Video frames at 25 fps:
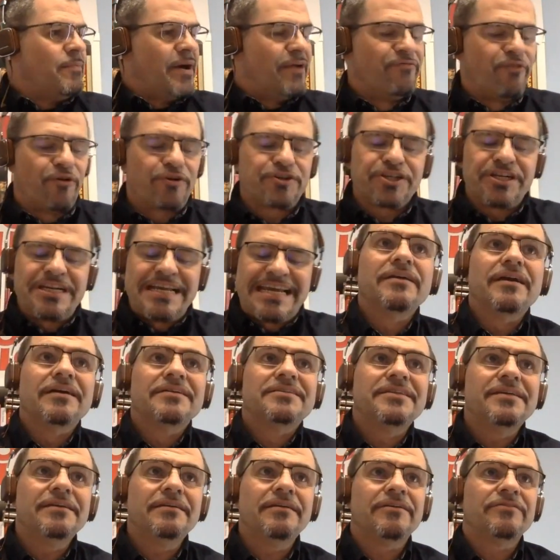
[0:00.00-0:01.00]
unfortunately, I
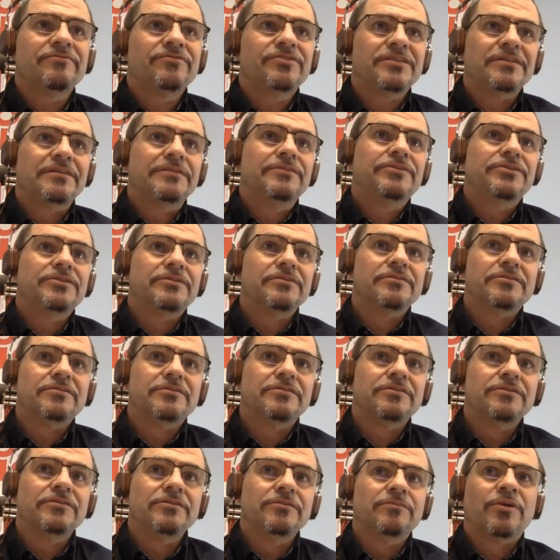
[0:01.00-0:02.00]
see a lot of solutions
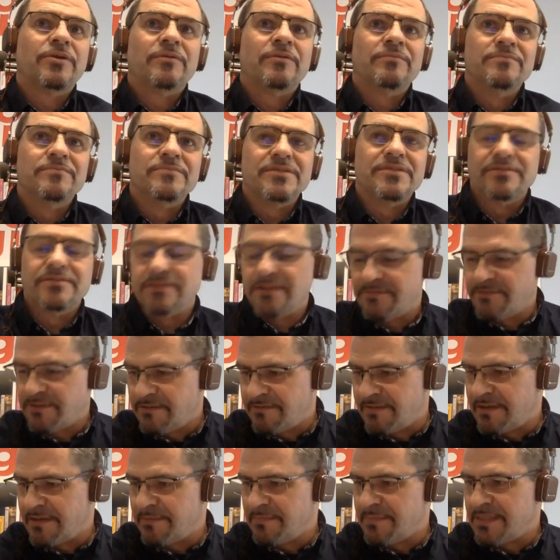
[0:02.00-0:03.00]
to problems in software
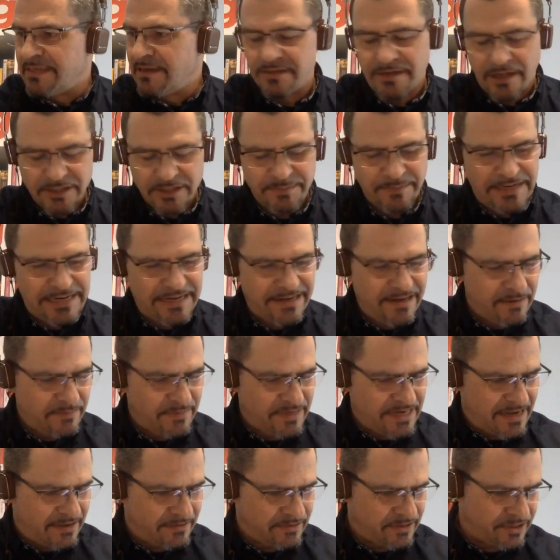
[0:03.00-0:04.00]
development that ultimately come
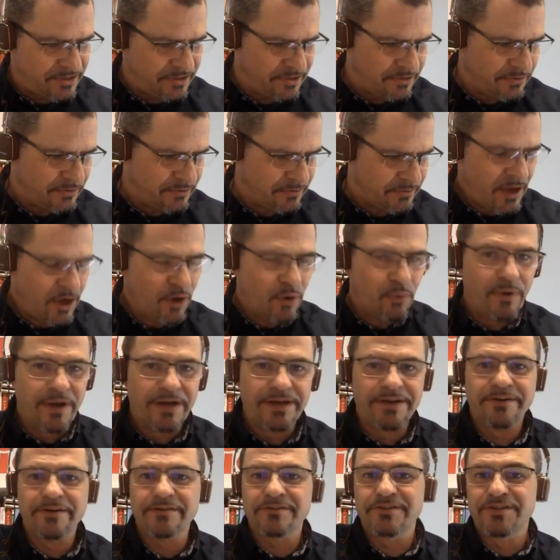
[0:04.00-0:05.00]
down to, oh, well,
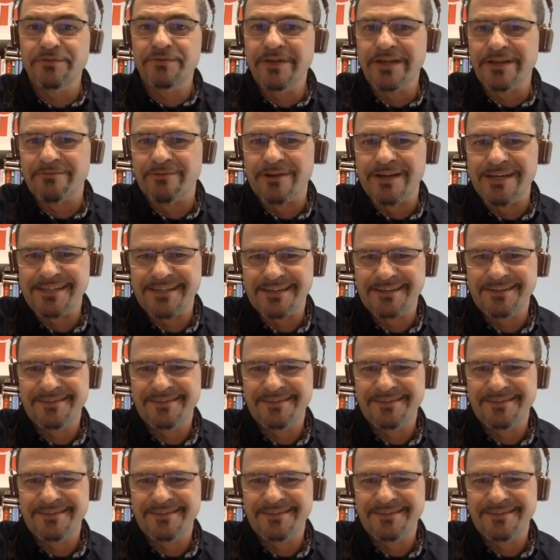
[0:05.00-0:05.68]
you're not doing it right.